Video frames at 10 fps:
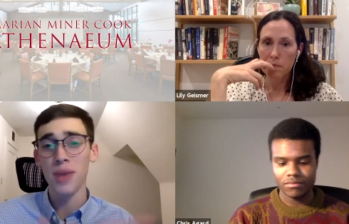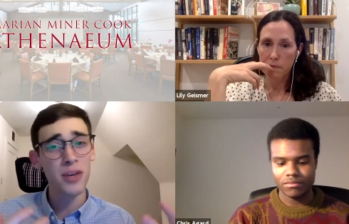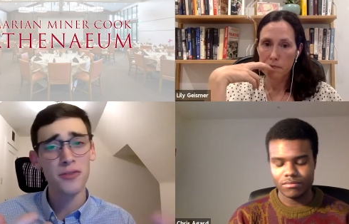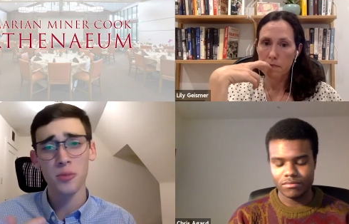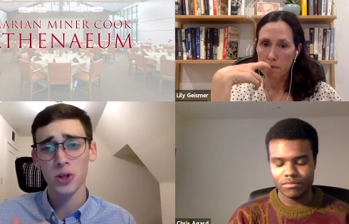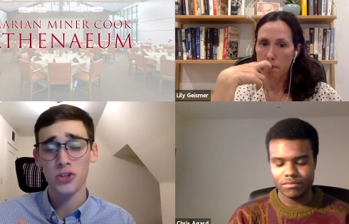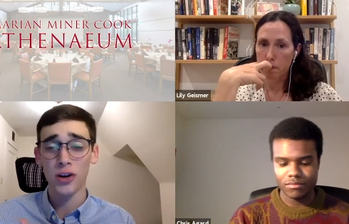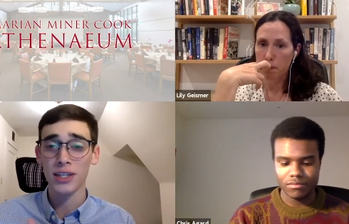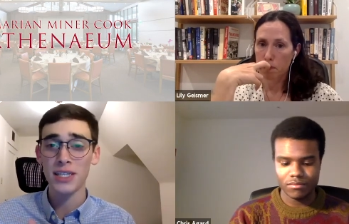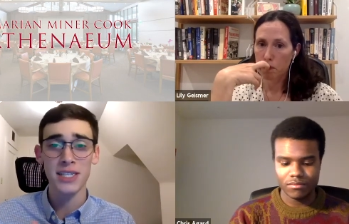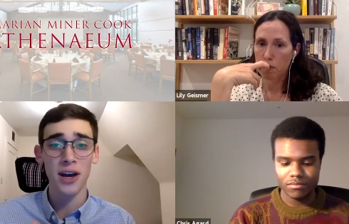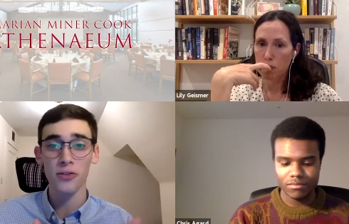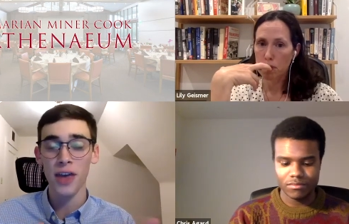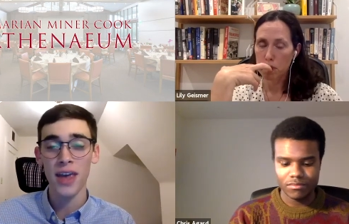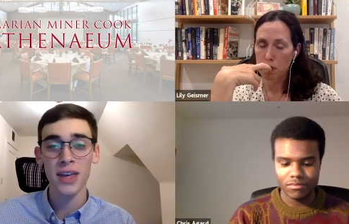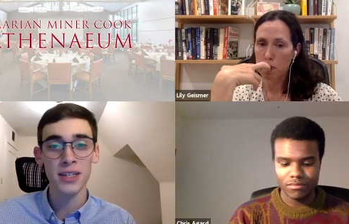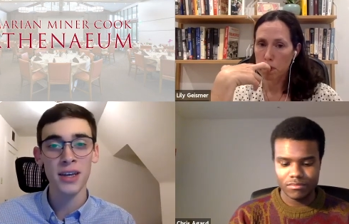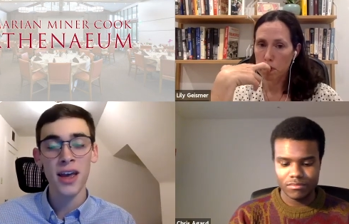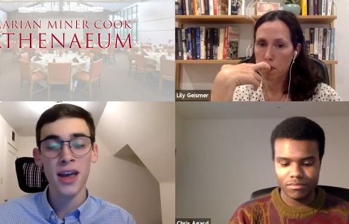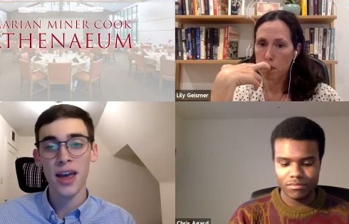Speaker 1: maybe even more strongly self-hate,
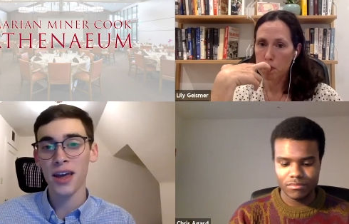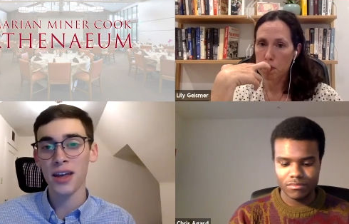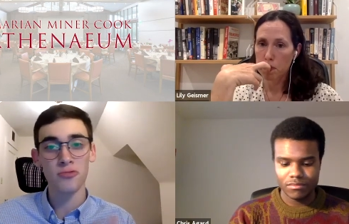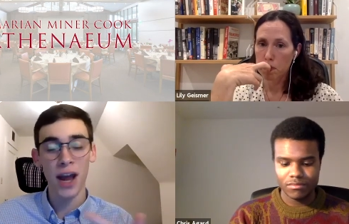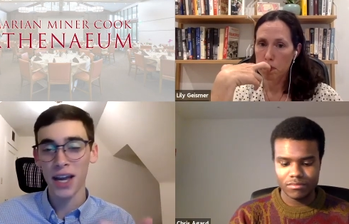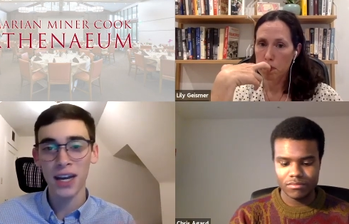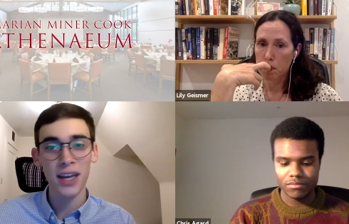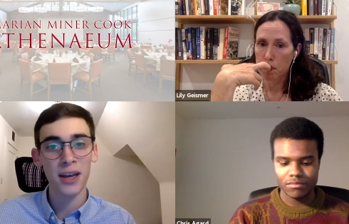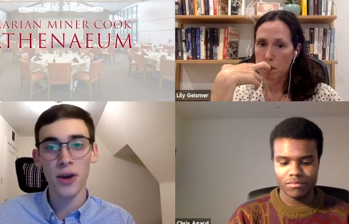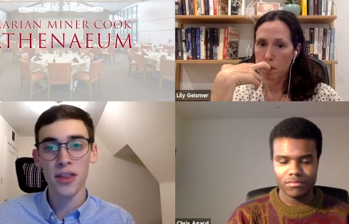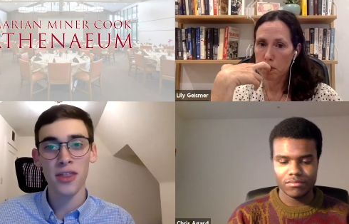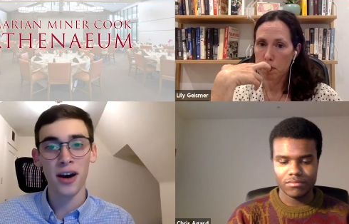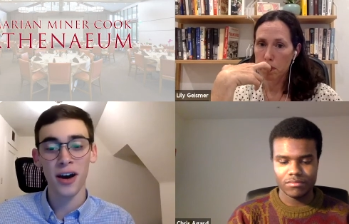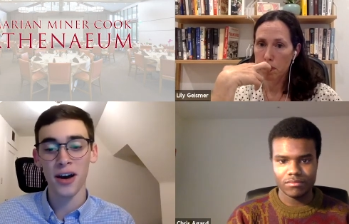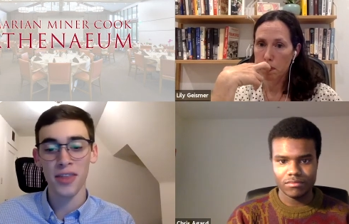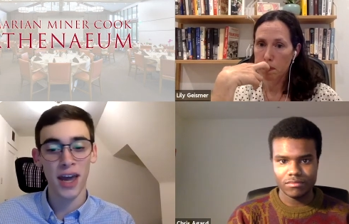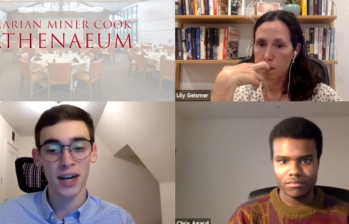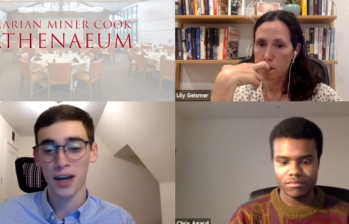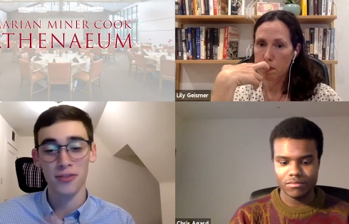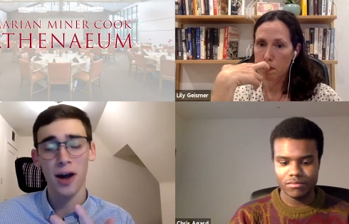and reckoning with uh, that
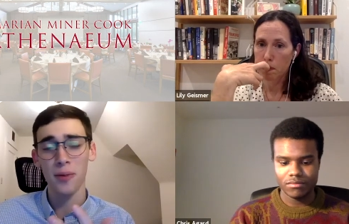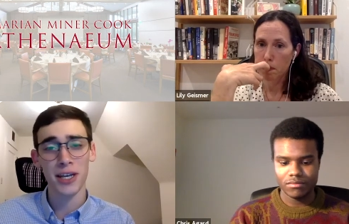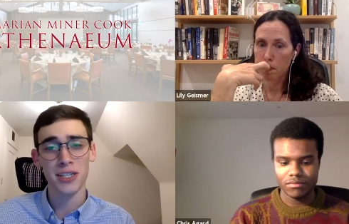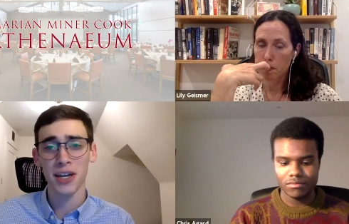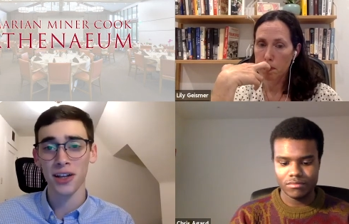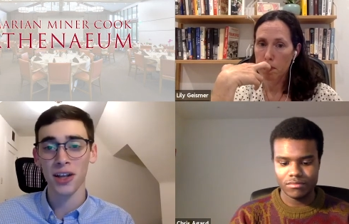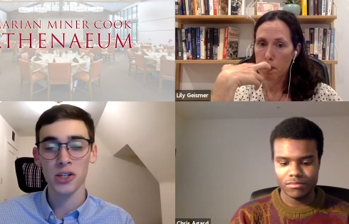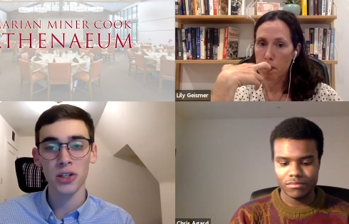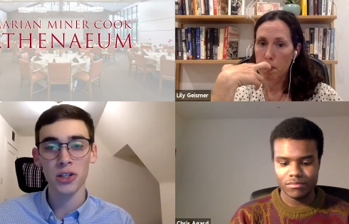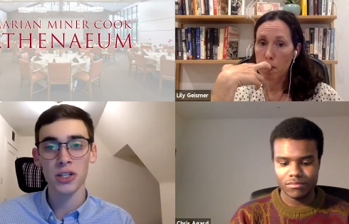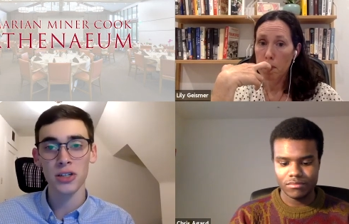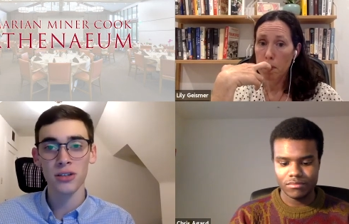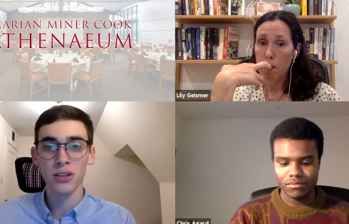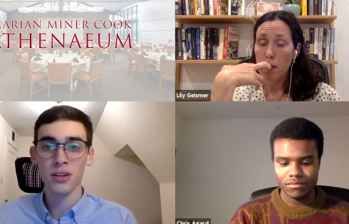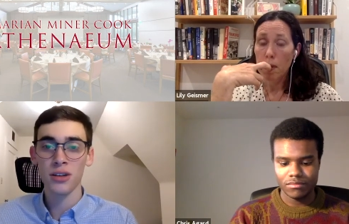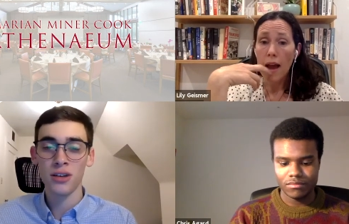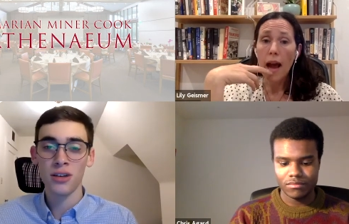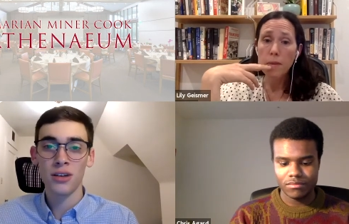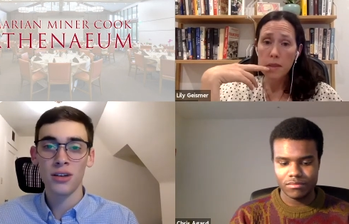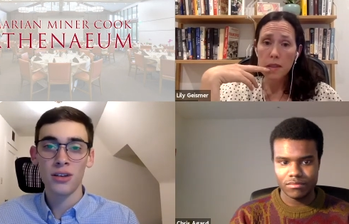kind of complex psychological issue?
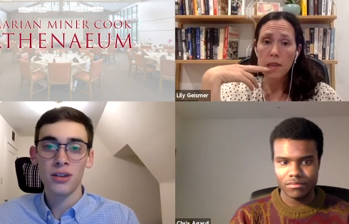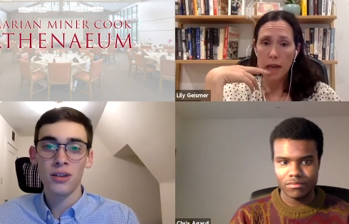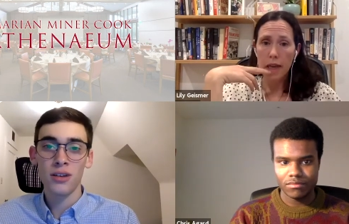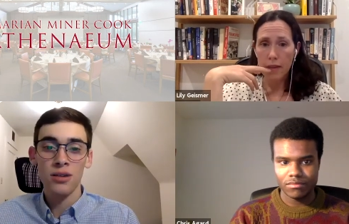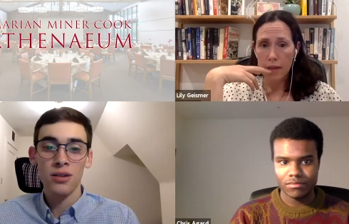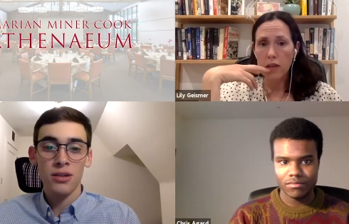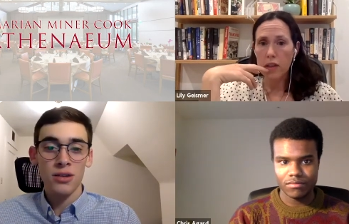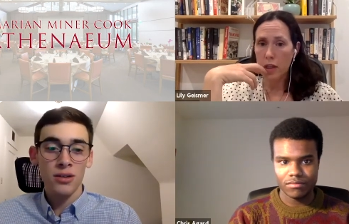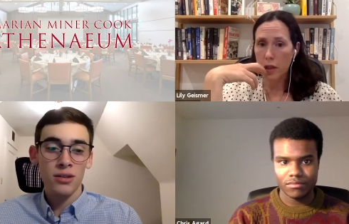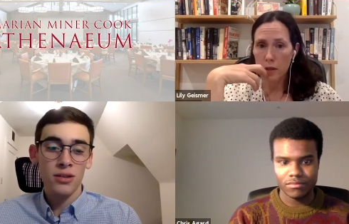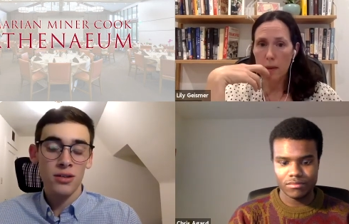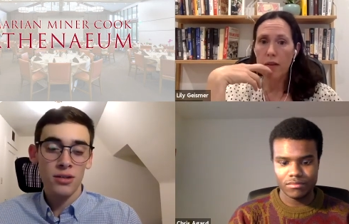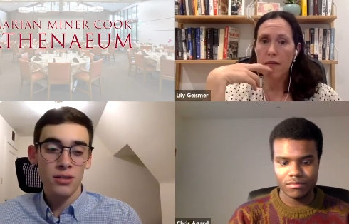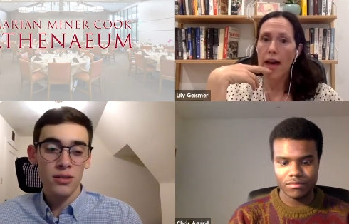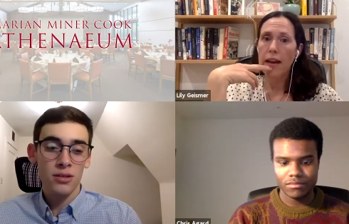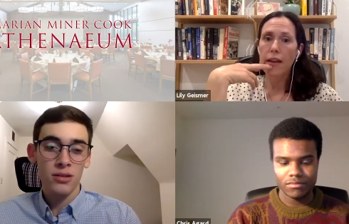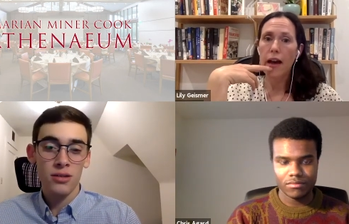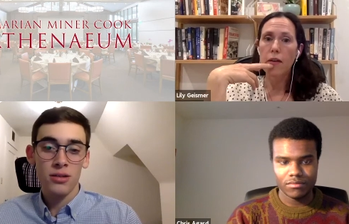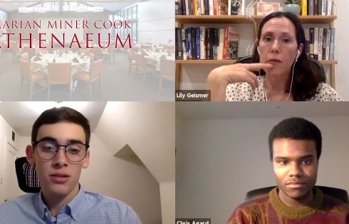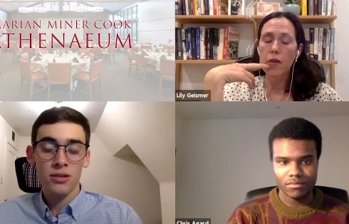
Speaker 2: Absolutely. I think there's a huge amount of that and
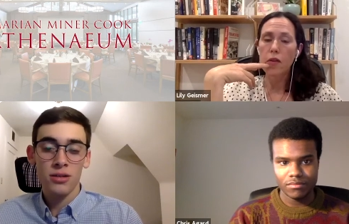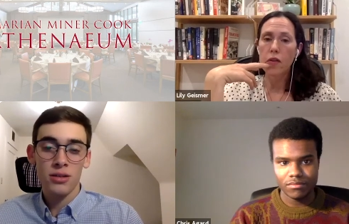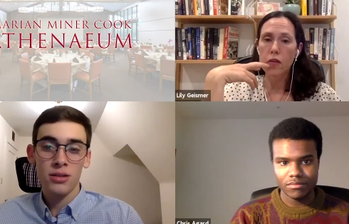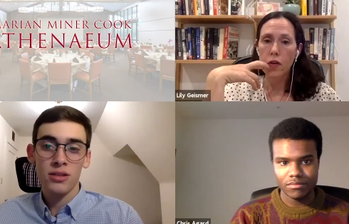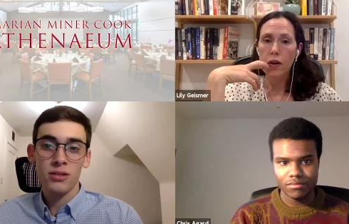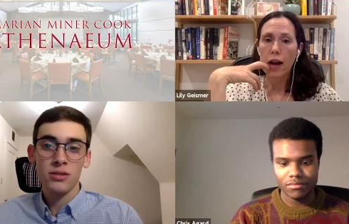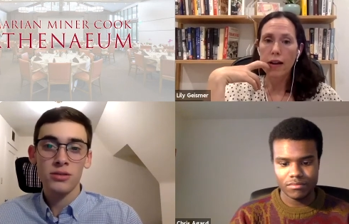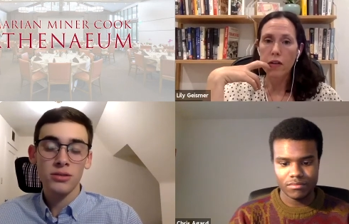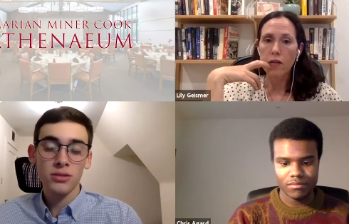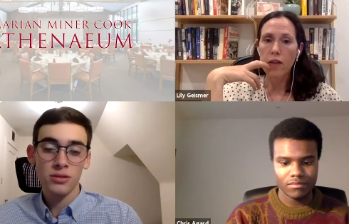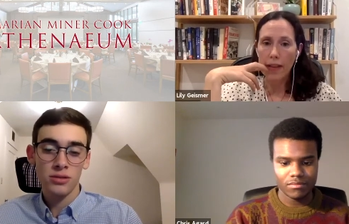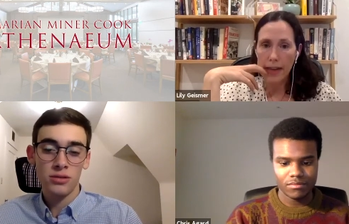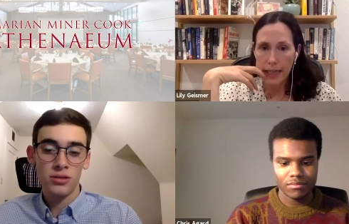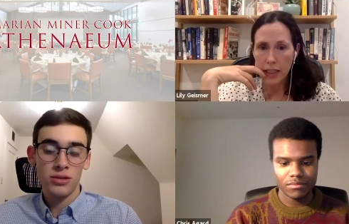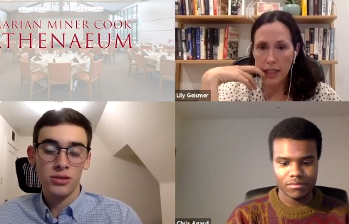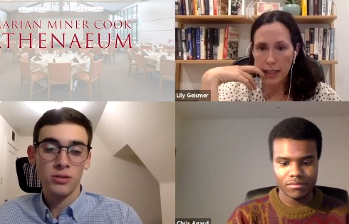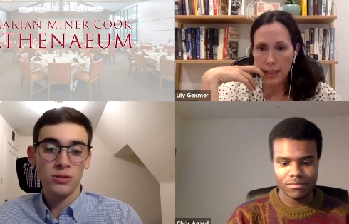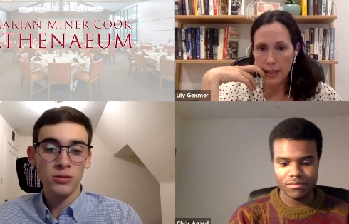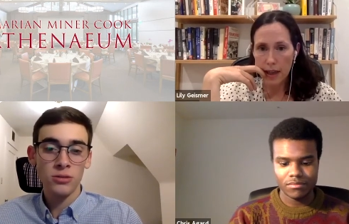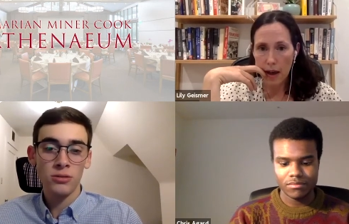kind of certain kinds of
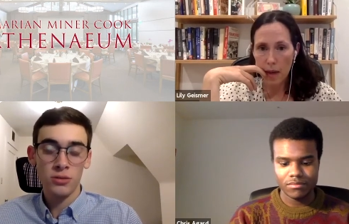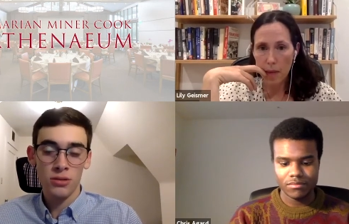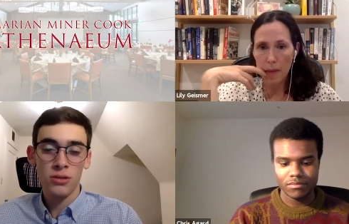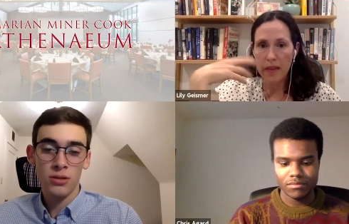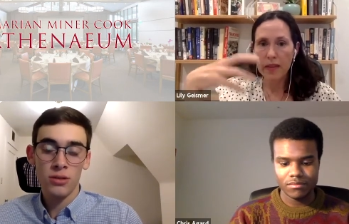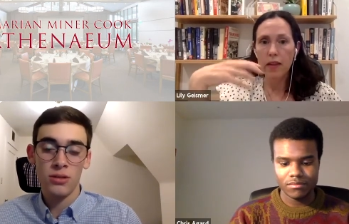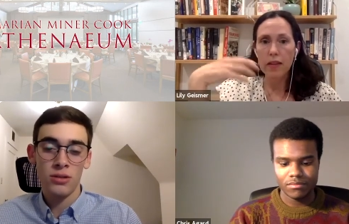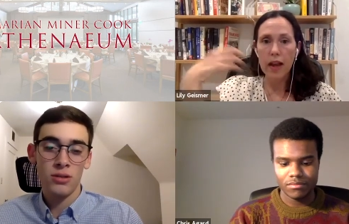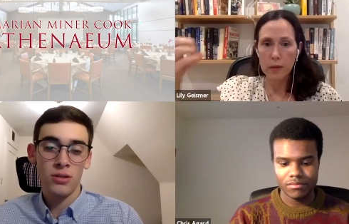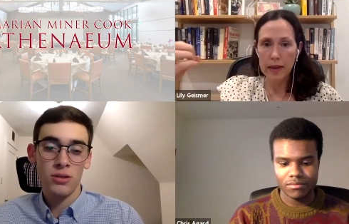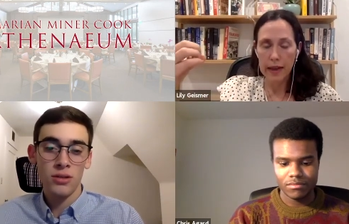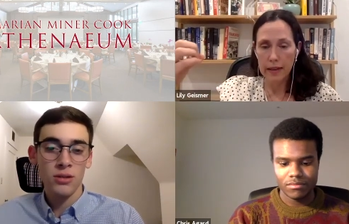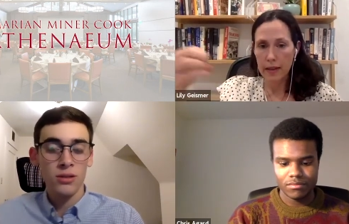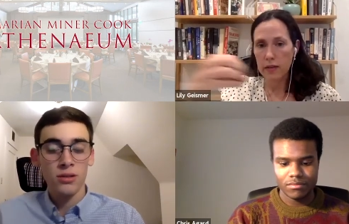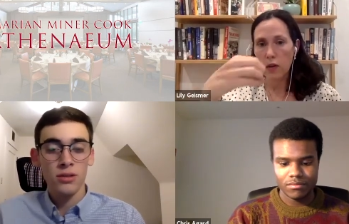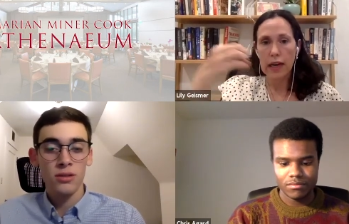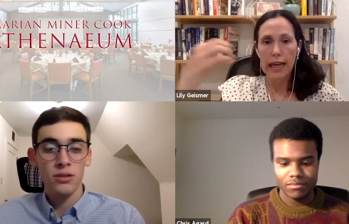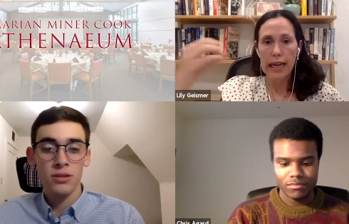validations. Um, I mean, I think that that's one thing I showed, like